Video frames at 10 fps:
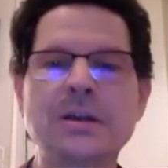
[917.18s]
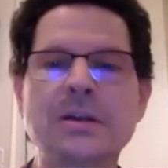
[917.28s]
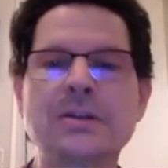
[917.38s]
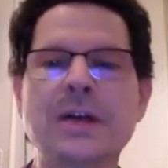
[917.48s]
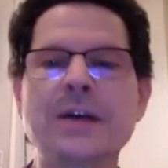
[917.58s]

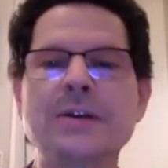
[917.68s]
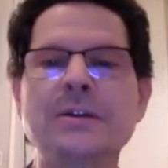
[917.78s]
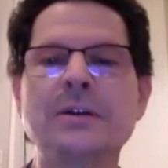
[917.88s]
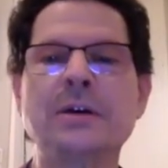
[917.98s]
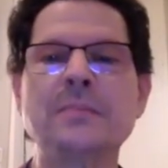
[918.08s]
that
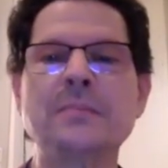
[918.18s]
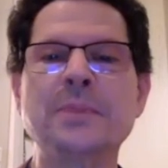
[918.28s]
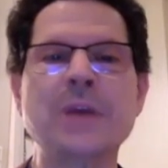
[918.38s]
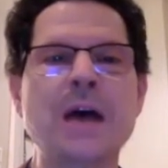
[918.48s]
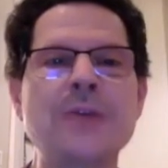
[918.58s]
um,
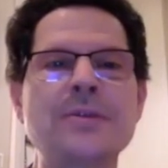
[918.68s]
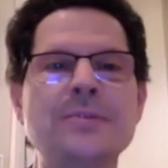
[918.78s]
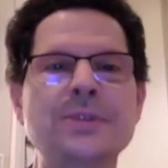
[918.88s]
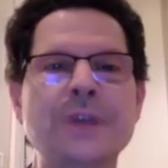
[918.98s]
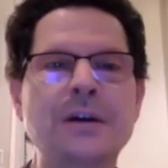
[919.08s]
beyond
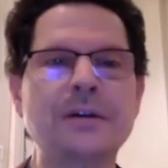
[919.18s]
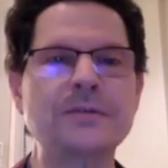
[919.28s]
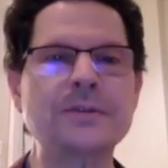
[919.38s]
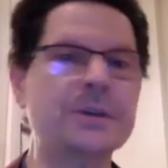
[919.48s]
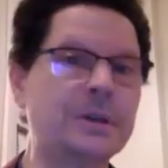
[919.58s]

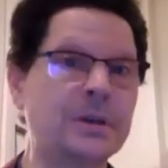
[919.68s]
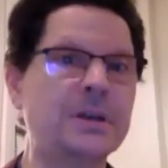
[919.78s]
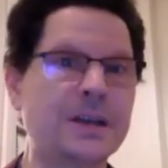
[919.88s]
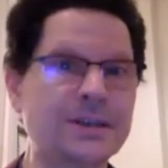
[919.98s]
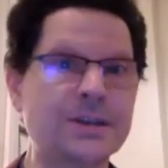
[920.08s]
themselves
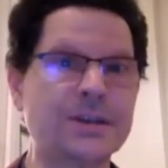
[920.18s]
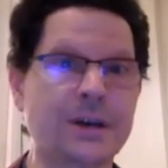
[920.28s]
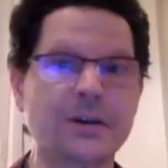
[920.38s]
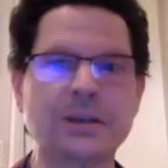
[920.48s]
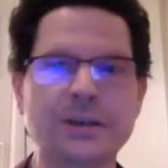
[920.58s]

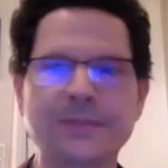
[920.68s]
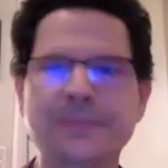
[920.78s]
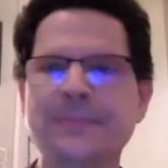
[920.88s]
necessarily.